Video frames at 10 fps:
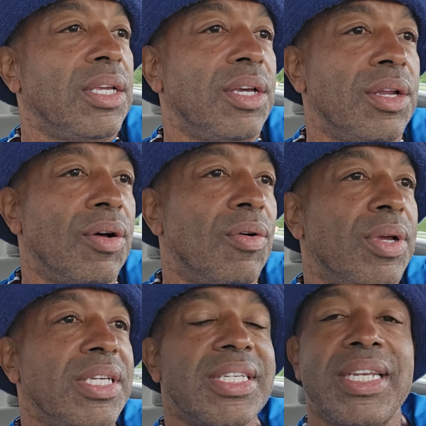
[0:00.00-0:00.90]
You know,
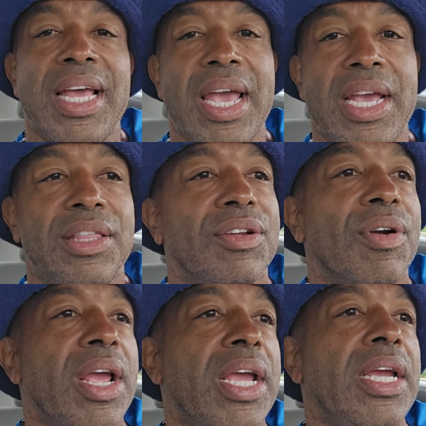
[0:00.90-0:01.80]
he's in the eighth
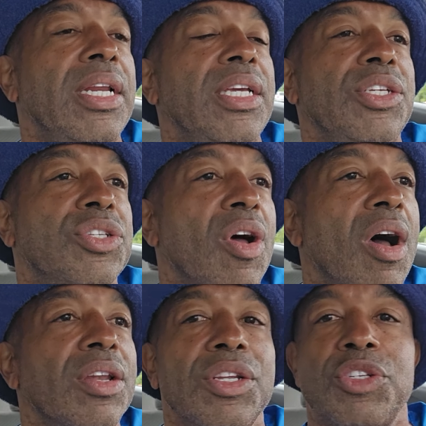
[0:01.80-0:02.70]
grade. He's
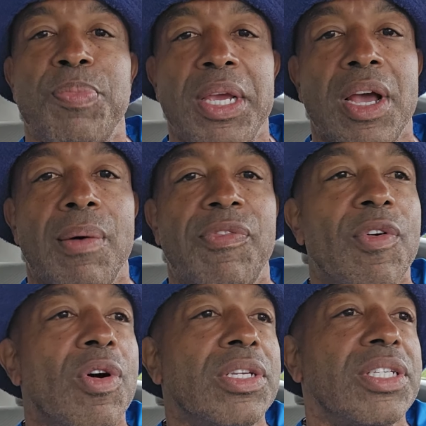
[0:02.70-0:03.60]
starting to speak up
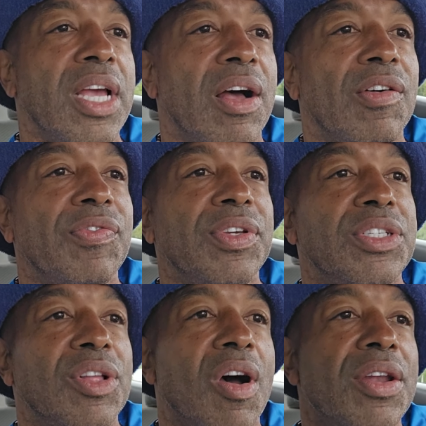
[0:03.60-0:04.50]
for himself.
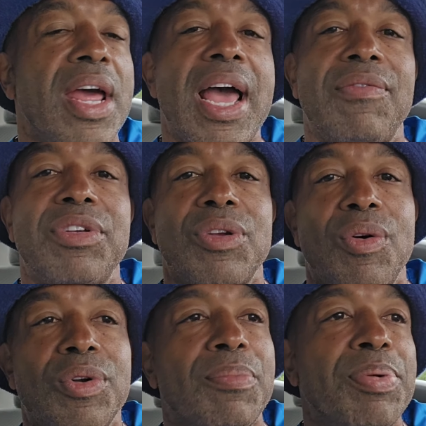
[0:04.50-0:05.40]
He's starting to have his
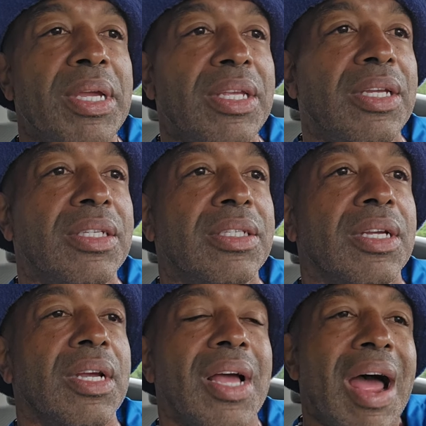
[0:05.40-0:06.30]
own opinions.
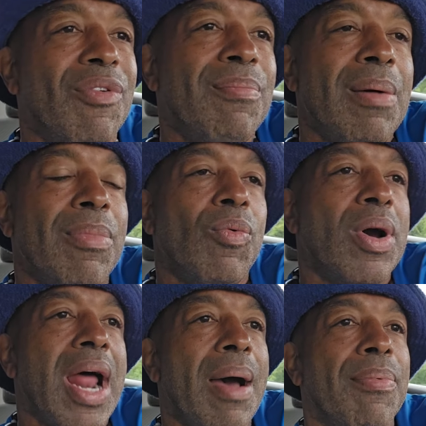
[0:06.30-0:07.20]
I remember
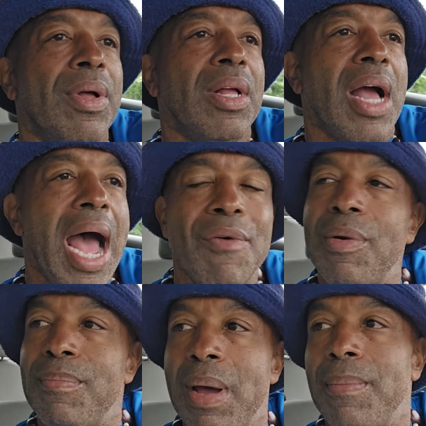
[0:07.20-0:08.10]
when I I
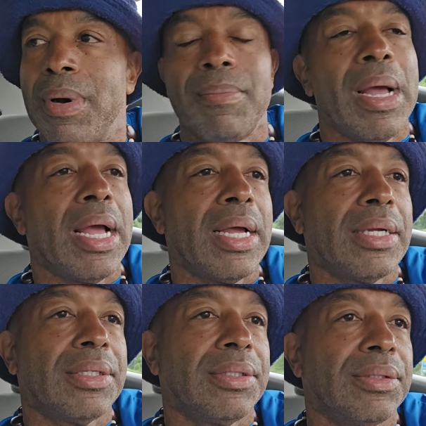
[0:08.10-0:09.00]
remember,
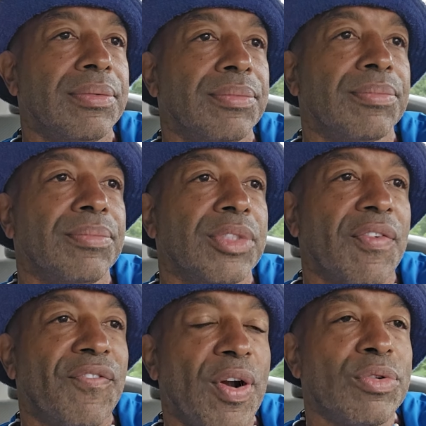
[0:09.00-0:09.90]
man,
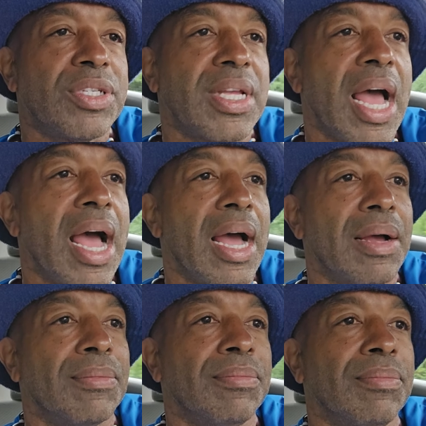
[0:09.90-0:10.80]
the first
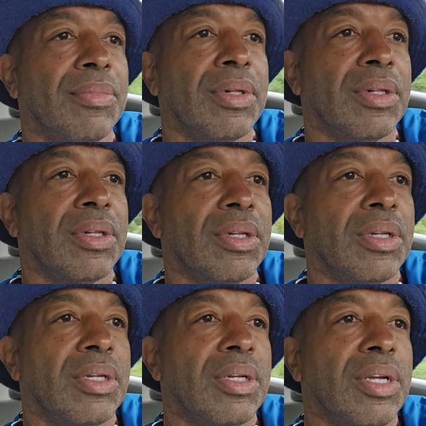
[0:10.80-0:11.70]

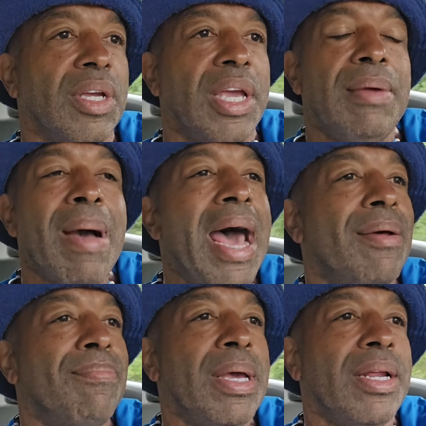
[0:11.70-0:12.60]
time he might
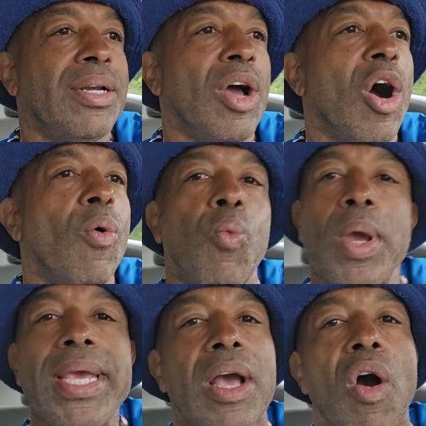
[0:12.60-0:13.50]
have been a
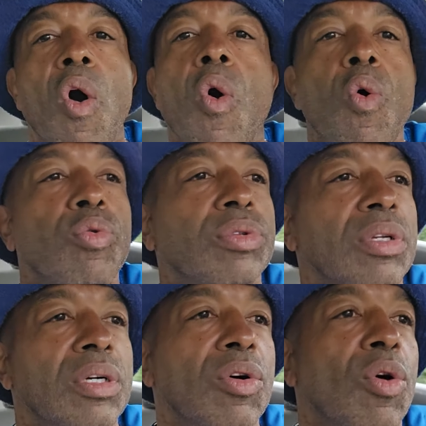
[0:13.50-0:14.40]
week old
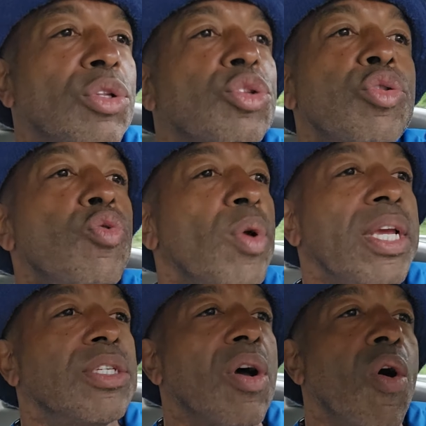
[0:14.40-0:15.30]
or two
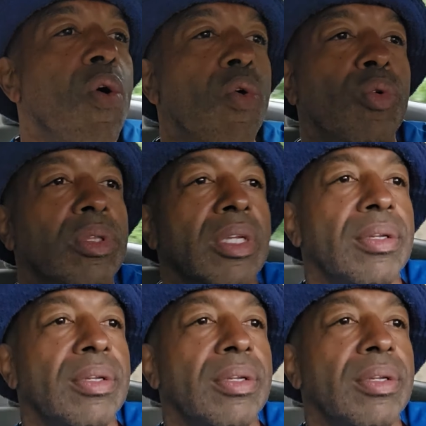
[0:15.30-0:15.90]
weeks old